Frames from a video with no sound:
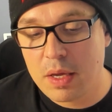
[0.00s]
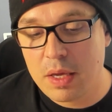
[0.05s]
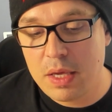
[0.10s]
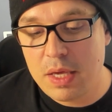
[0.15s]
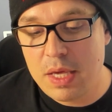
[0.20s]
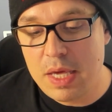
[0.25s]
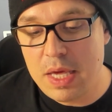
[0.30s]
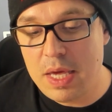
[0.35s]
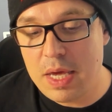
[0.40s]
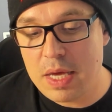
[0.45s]

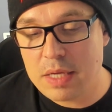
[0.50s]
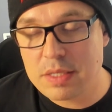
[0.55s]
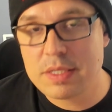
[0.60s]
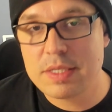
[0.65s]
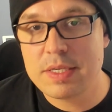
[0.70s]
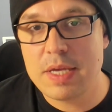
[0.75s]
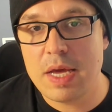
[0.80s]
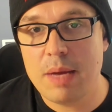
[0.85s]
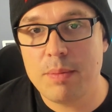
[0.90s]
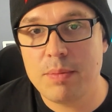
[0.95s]
he and
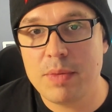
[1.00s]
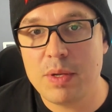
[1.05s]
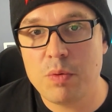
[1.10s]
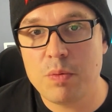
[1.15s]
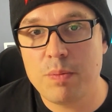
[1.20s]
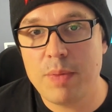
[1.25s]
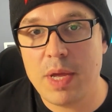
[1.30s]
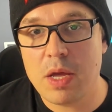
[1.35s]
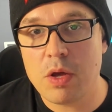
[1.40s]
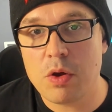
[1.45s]
Sam they would
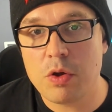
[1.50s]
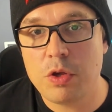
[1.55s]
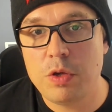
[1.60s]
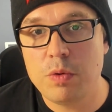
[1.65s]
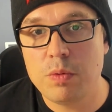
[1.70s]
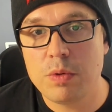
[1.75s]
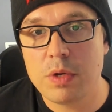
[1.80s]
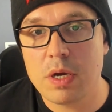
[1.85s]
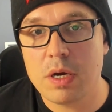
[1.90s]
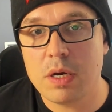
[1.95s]
make a
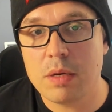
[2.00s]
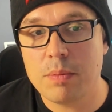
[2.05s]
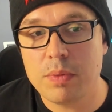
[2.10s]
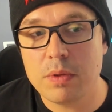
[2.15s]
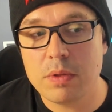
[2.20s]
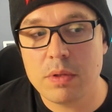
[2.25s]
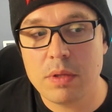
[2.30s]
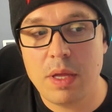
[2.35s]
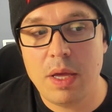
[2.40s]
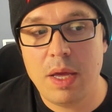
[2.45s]
cute
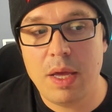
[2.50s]
couple